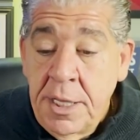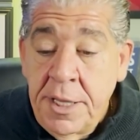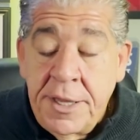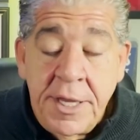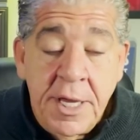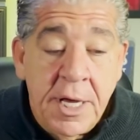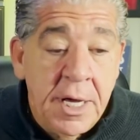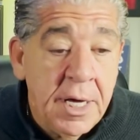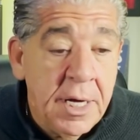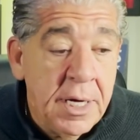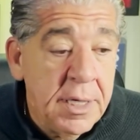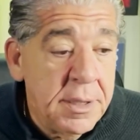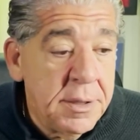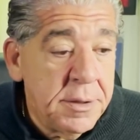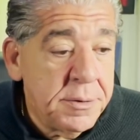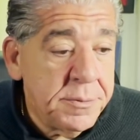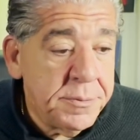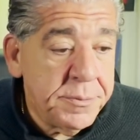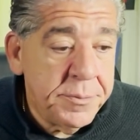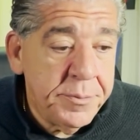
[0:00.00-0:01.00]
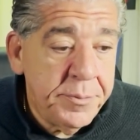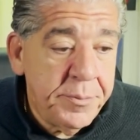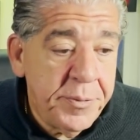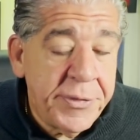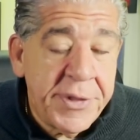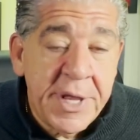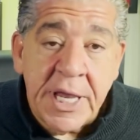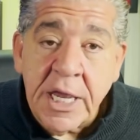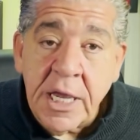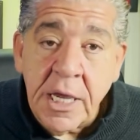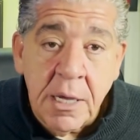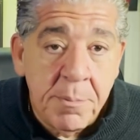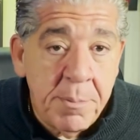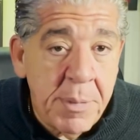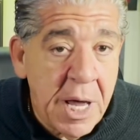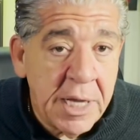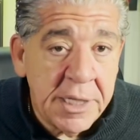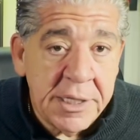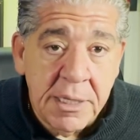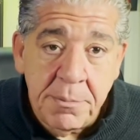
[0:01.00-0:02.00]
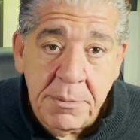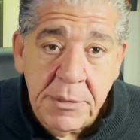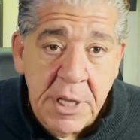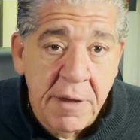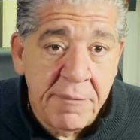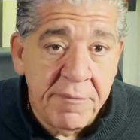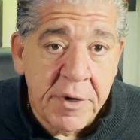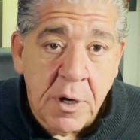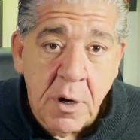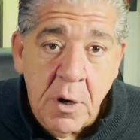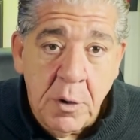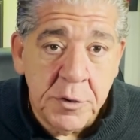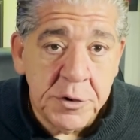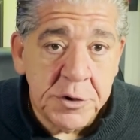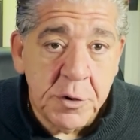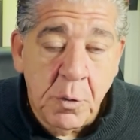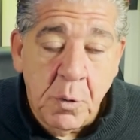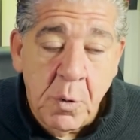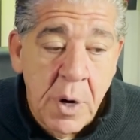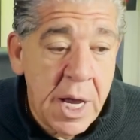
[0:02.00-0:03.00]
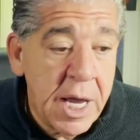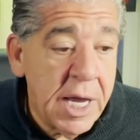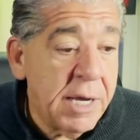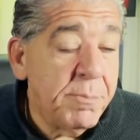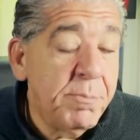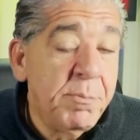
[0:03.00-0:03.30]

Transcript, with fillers: The thinking about them never goes away.